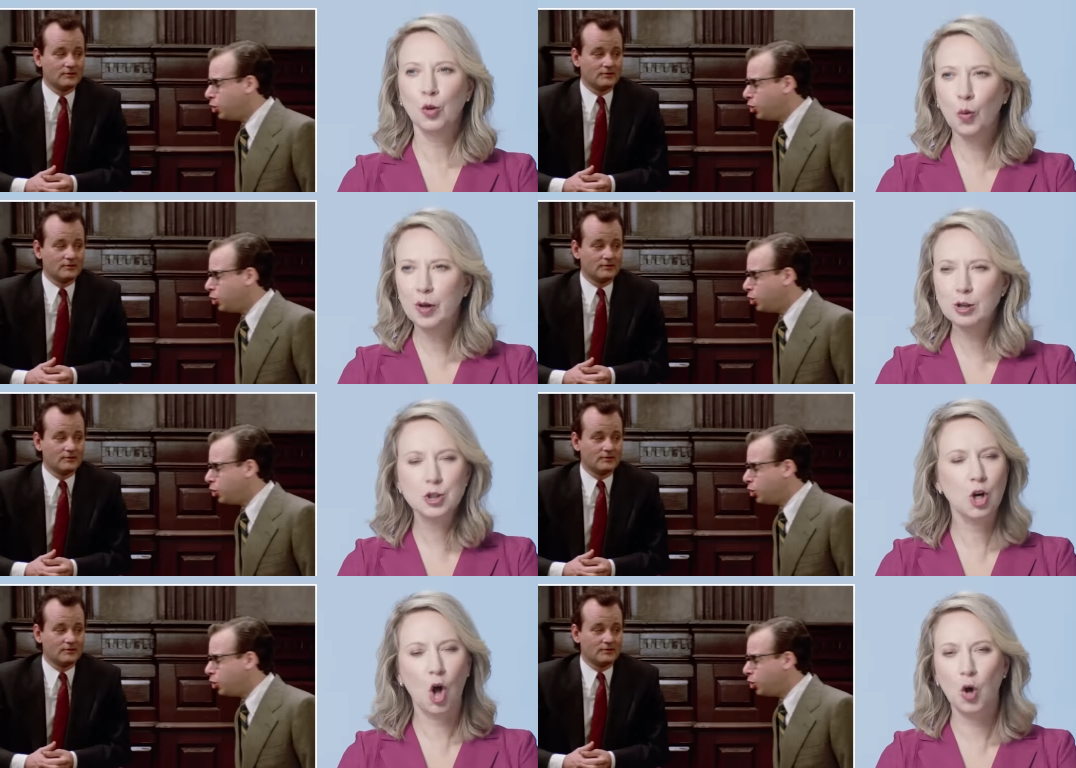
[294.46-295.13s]
Speaker 1: The
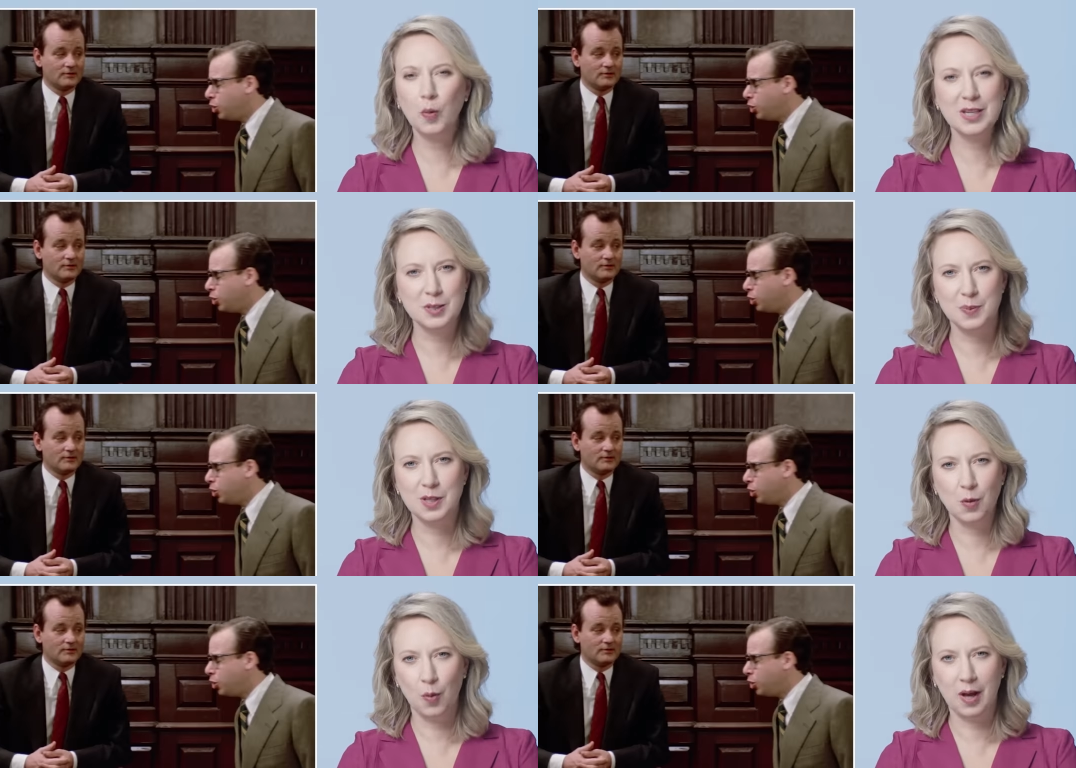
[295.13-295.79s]
lawyer should always
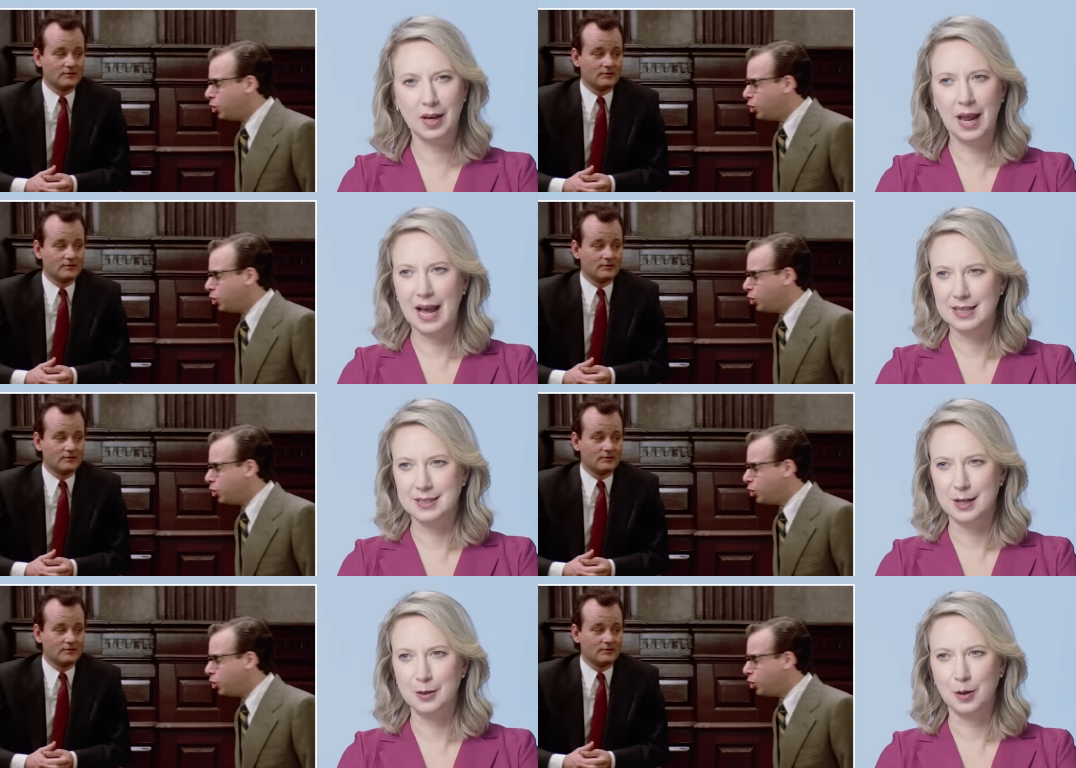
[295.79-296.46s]
be the one
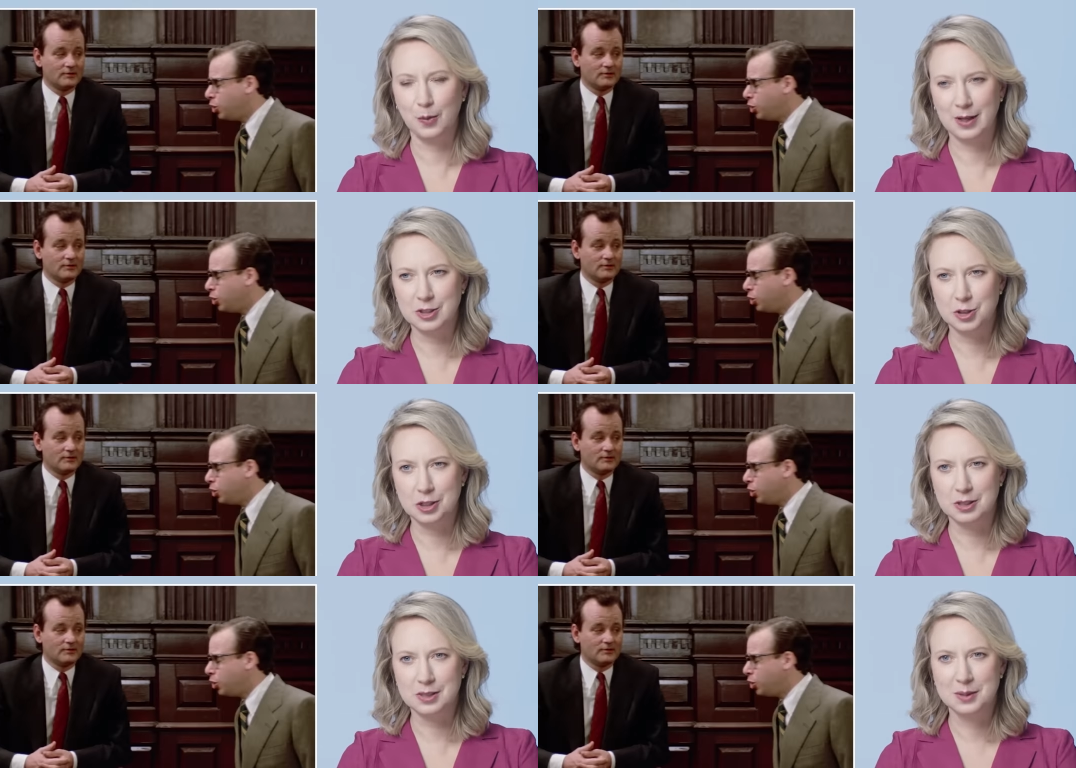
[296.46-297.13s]
asking the
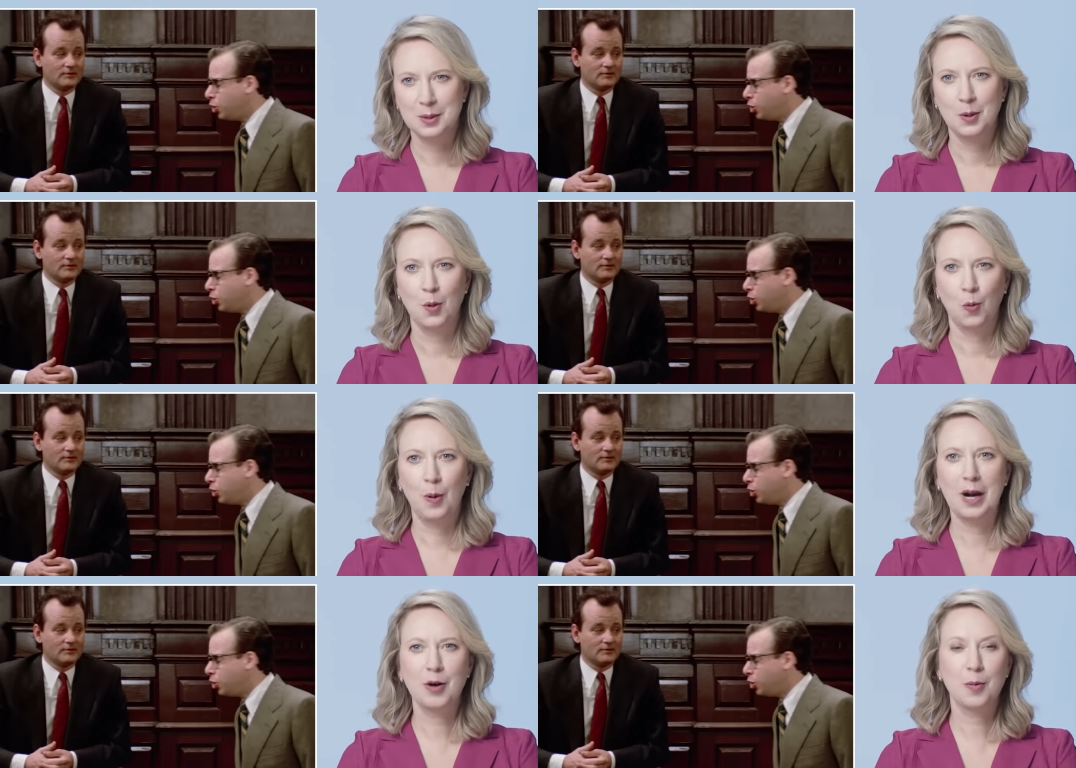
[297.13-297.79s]
questions
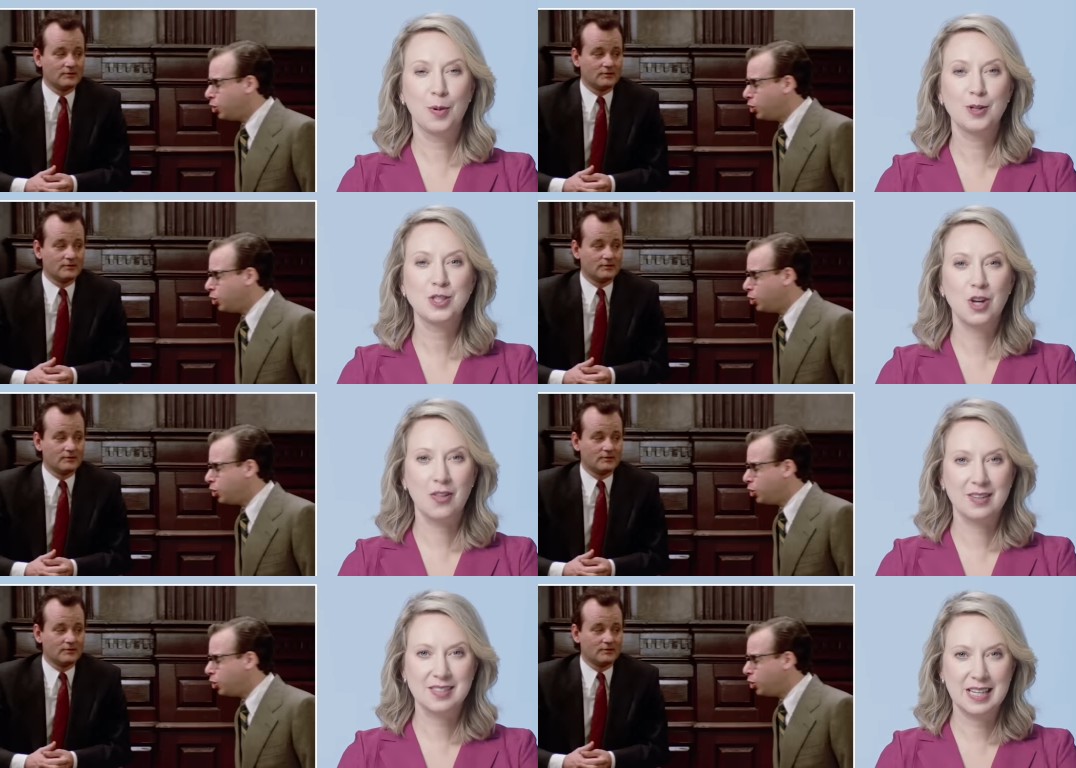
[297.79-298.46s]
where the
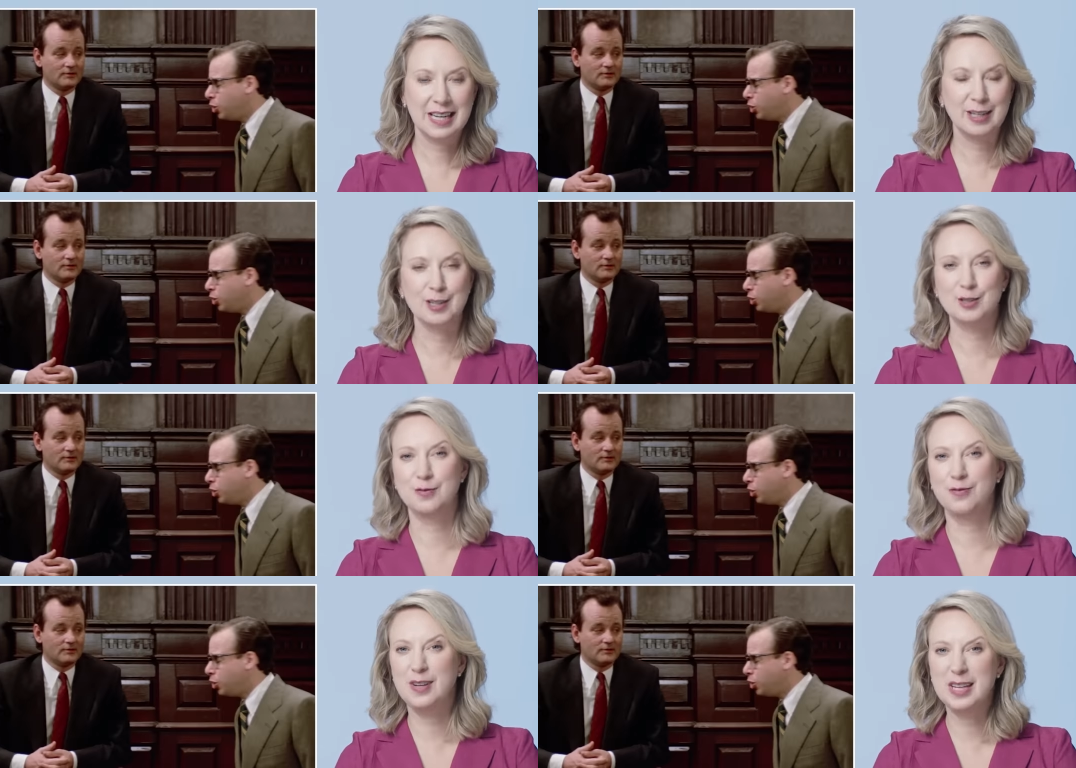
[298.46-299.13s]
person on the stand
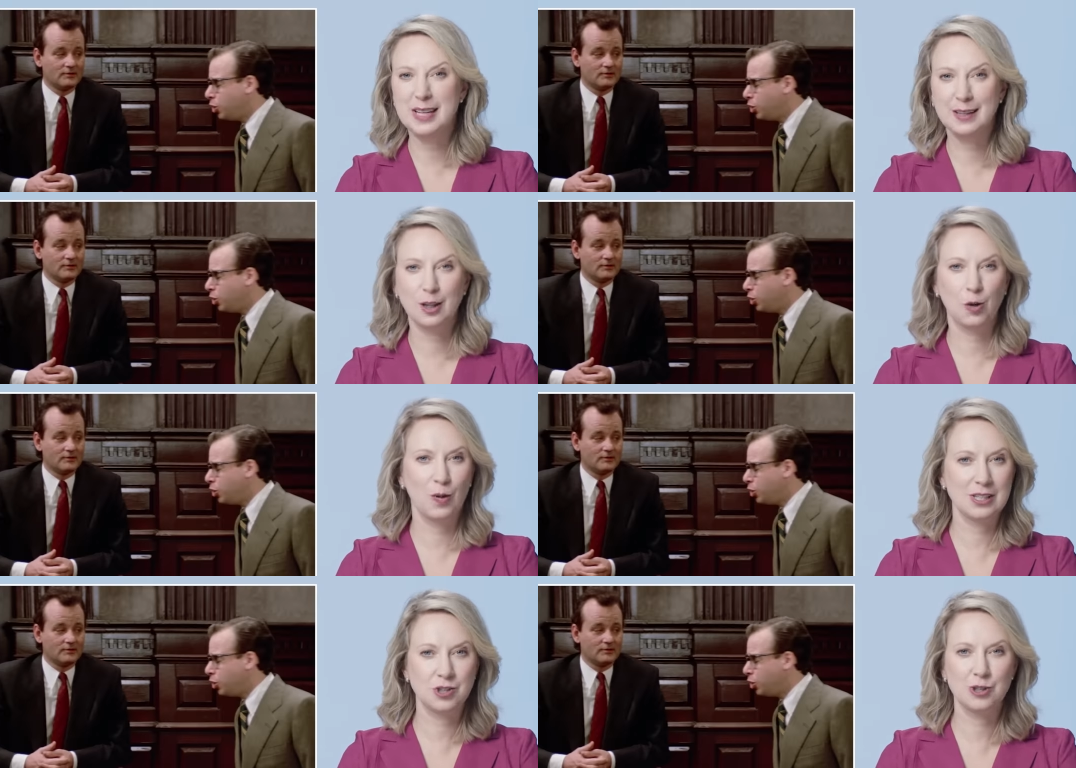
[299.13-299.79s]
is feeding the
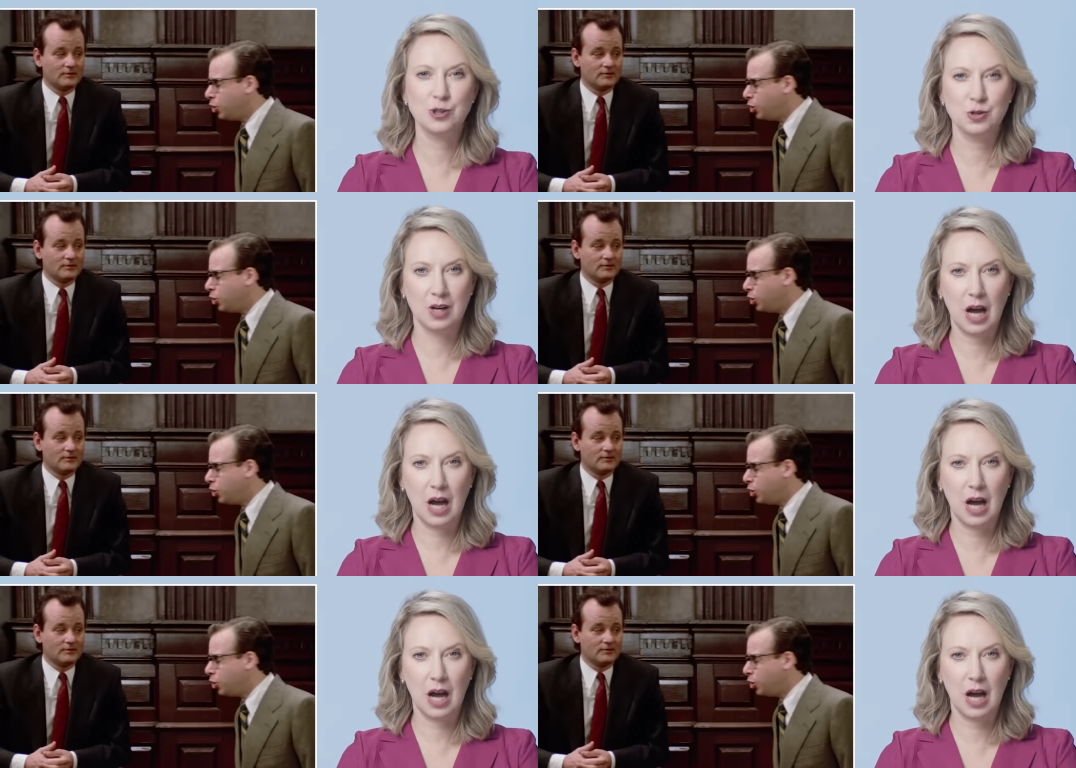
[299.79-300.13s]
questions or